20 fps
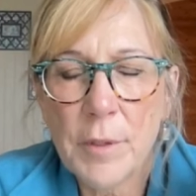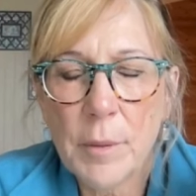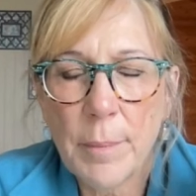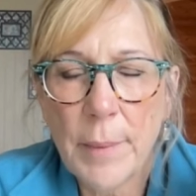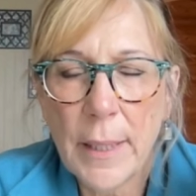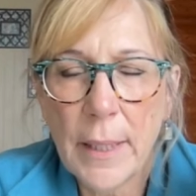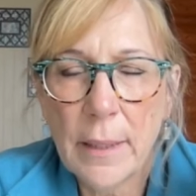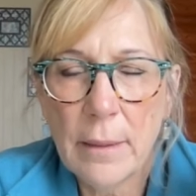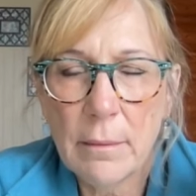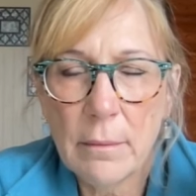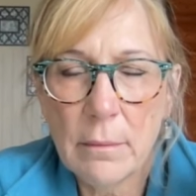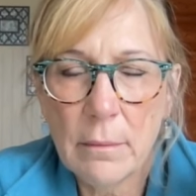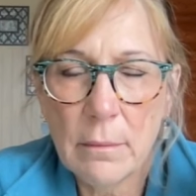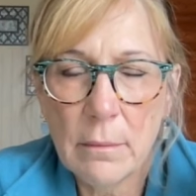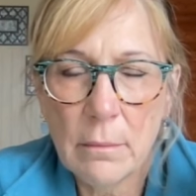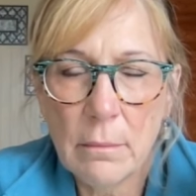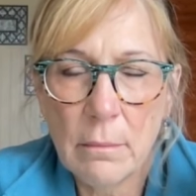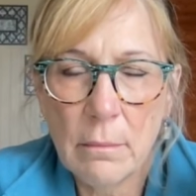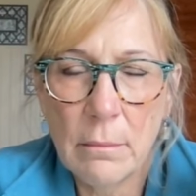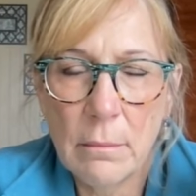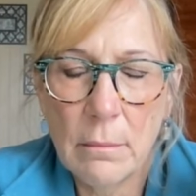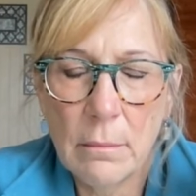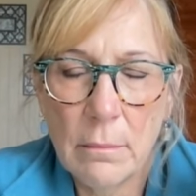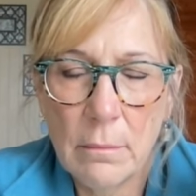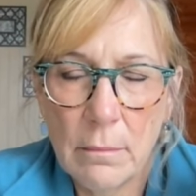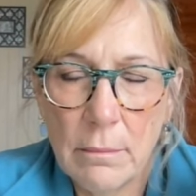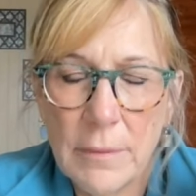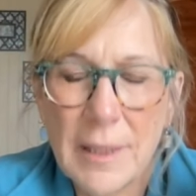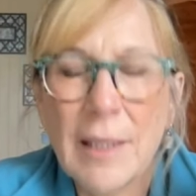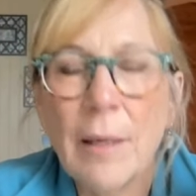spot
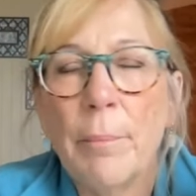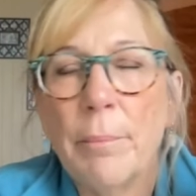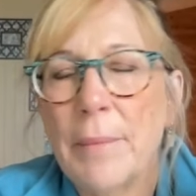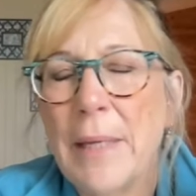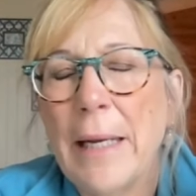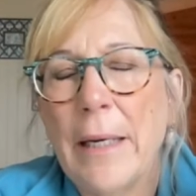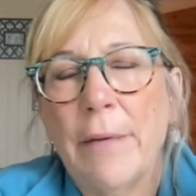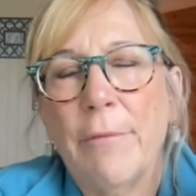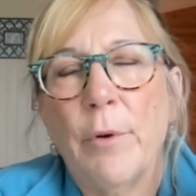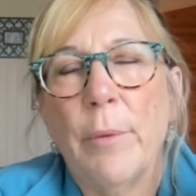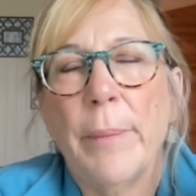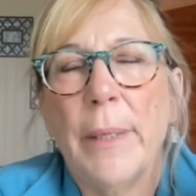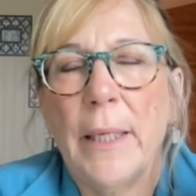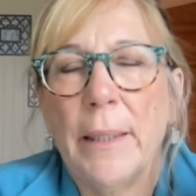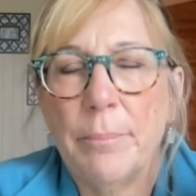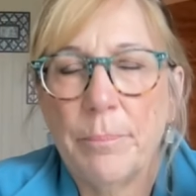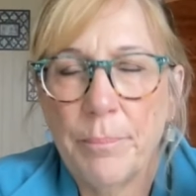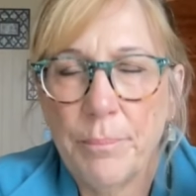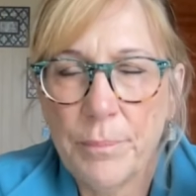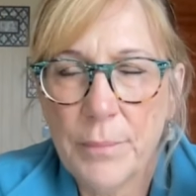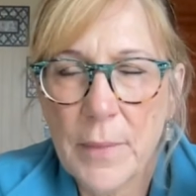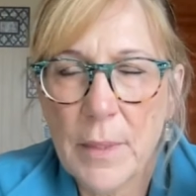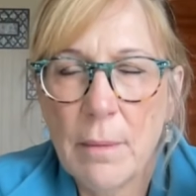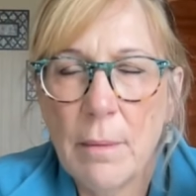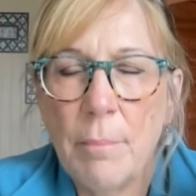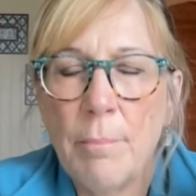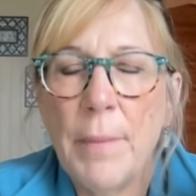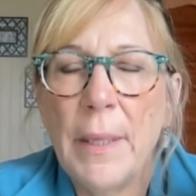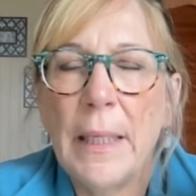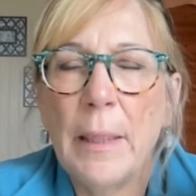some not everybody
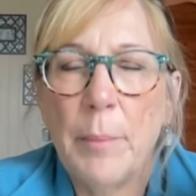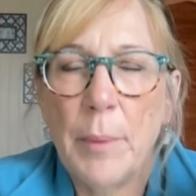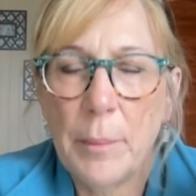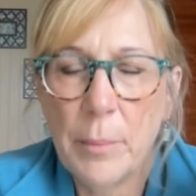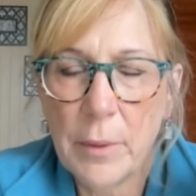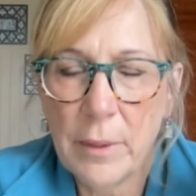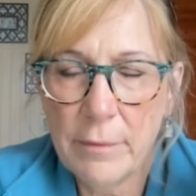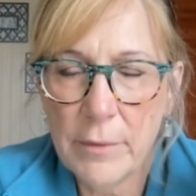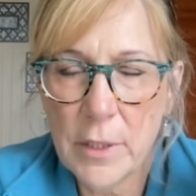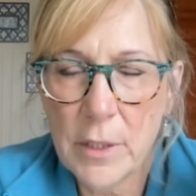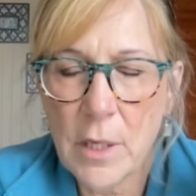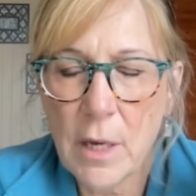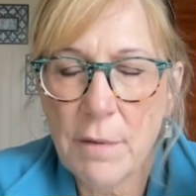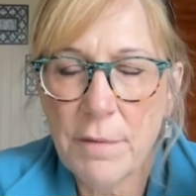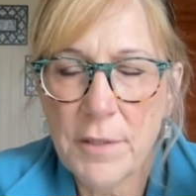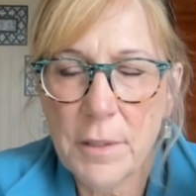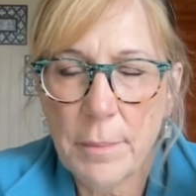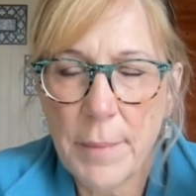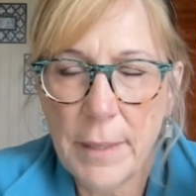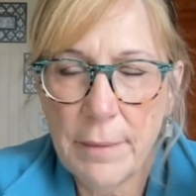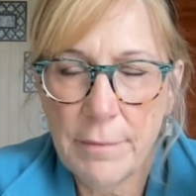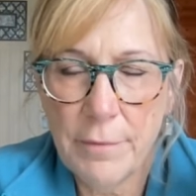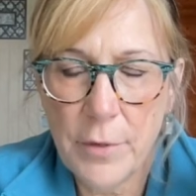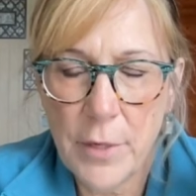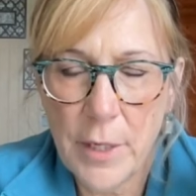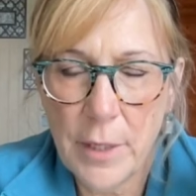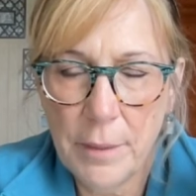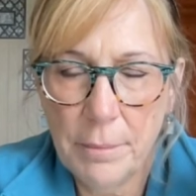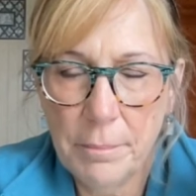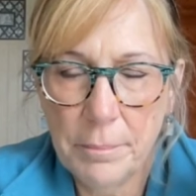many people have a soft spot for
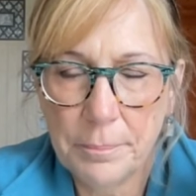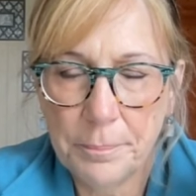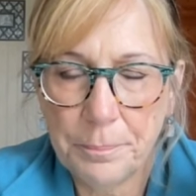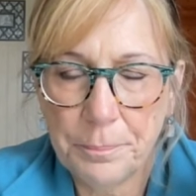him